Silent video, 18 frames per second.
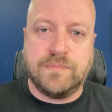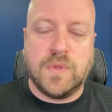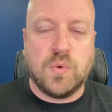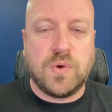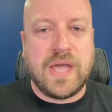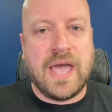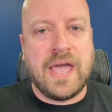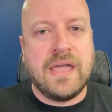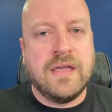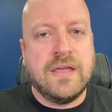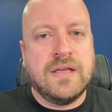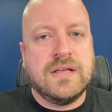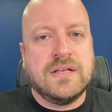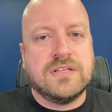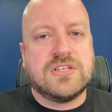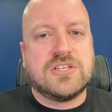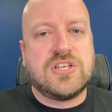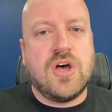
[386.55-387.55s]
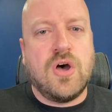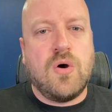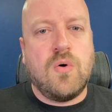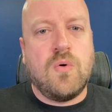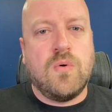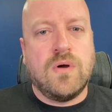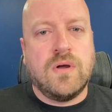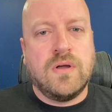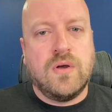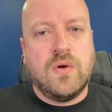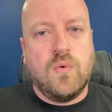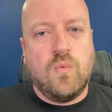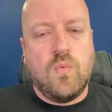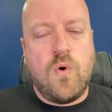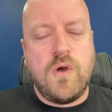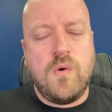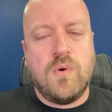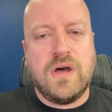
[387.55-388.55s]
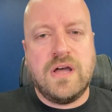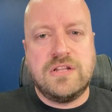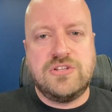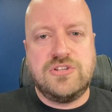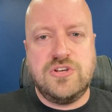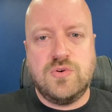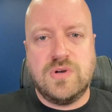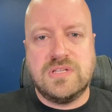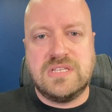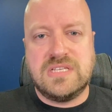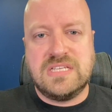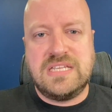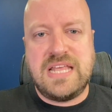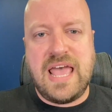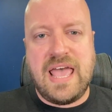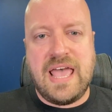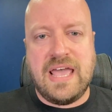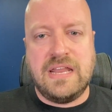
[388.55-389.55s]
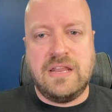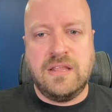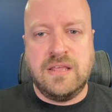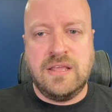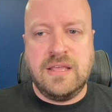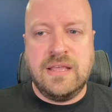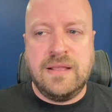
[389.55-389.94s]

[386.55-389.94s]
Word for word: Okay? So, what we want to do instead